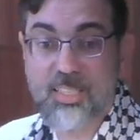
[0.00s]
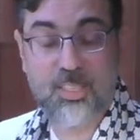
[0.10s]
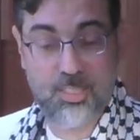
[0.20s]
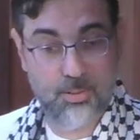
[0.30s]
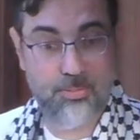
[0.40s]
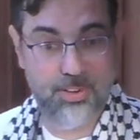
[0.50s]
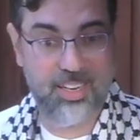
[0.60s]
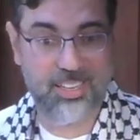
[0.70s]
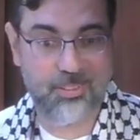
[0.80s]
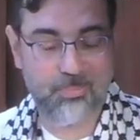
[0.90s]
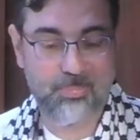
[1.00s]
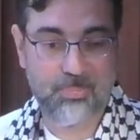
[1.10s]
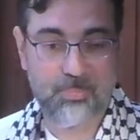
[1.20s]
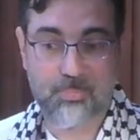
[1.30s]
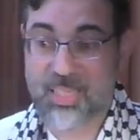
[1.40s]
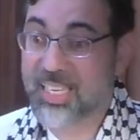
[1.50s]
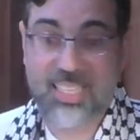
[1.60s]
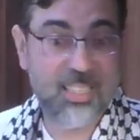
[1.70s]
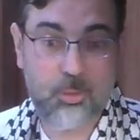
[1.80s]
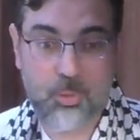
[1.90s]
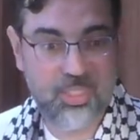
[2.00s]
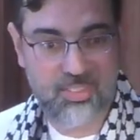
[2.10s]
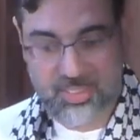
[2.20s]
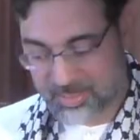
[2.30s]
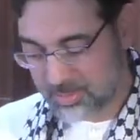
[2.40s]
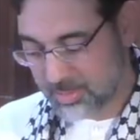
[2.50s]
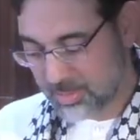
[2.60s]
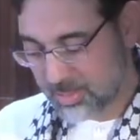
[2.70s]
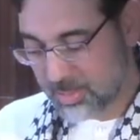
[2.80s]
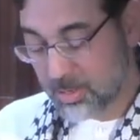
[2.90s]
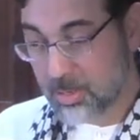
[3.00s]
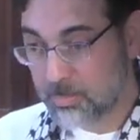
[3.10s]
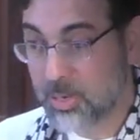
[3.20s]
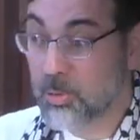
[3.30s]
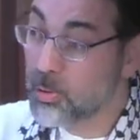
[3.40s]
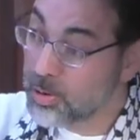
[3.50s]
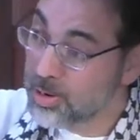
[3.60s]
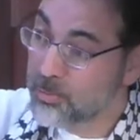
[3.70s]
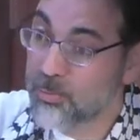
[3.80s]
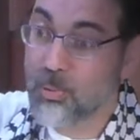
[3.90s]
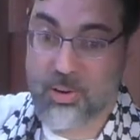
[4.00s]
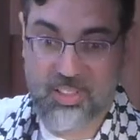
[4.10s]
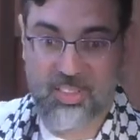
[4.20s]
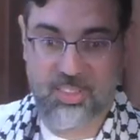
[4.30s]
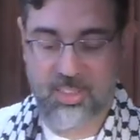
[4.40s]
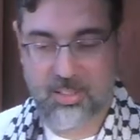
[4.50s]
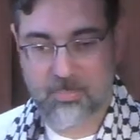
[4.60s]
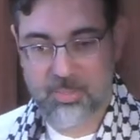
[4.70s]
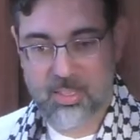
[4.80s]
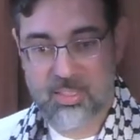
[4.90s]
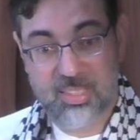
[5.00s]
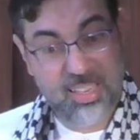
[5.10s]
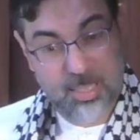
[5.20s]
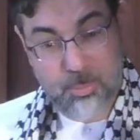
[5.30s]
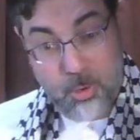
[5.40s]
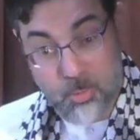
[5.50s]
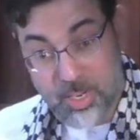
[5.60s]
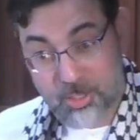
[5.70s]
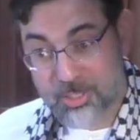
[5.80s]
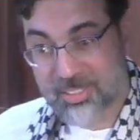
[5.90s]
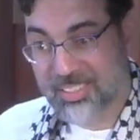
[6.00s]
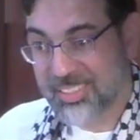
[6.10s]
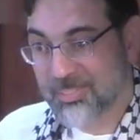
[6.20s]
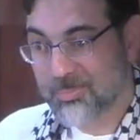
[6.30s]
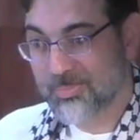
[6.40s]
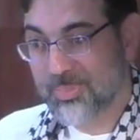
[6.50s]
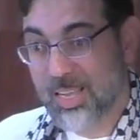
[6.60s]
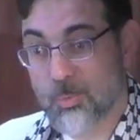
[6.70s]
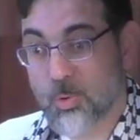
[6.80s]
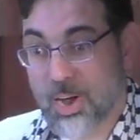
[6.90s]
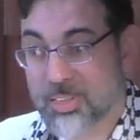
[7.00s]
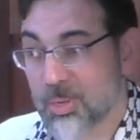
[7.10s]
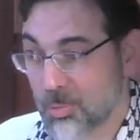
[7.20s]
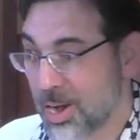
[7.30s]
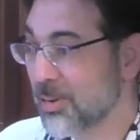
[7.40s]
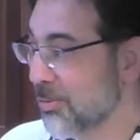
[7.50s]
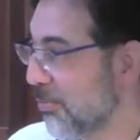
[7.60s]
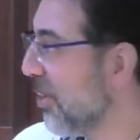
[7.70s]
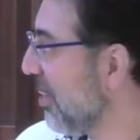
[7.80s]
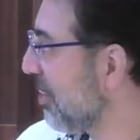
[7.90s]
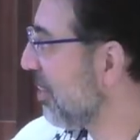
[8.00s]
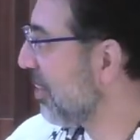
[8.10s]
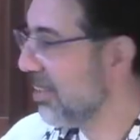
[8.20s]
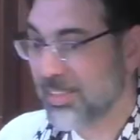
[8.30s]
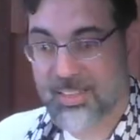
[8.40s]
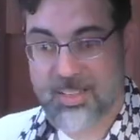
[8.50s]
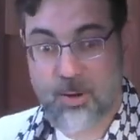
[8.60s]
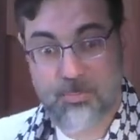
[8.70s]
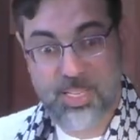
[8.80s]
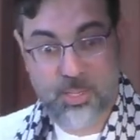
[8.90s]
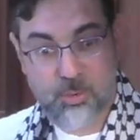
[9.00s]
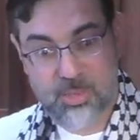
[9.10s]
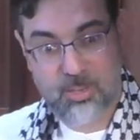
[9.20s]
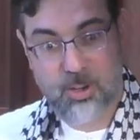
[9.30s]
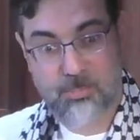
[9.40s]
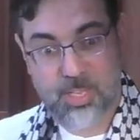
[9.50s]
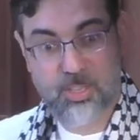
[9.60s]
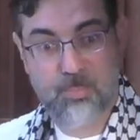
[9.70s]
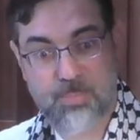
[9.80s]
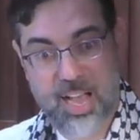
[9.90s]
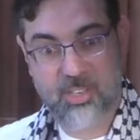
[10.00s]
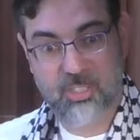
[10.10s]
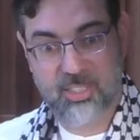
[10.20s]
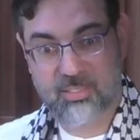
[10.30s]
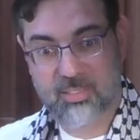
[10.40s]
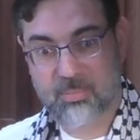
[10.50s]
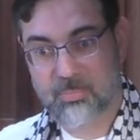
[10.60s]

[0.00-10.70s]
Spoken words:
the suffering. But they cannot do anything. But or fourth, stand up courageously and walk the walk of faith, of being human, of being compassionate.